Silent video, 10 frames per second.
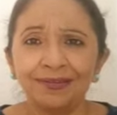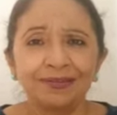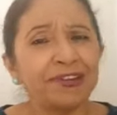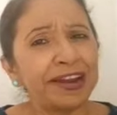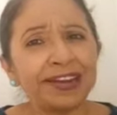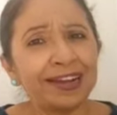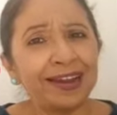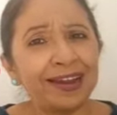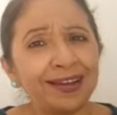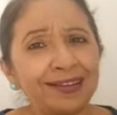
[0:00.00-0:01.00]
Very
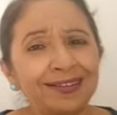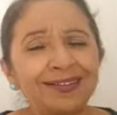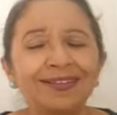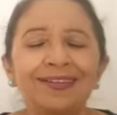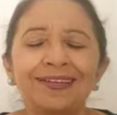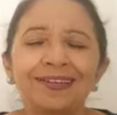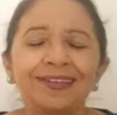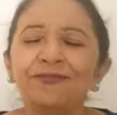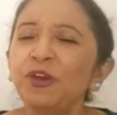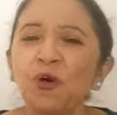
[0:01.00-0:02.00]
clear?
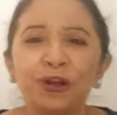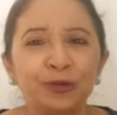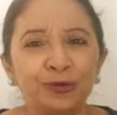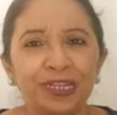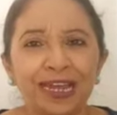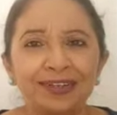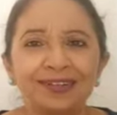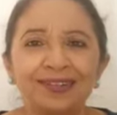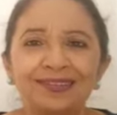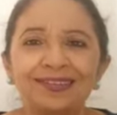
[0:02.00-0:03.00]
We all know that.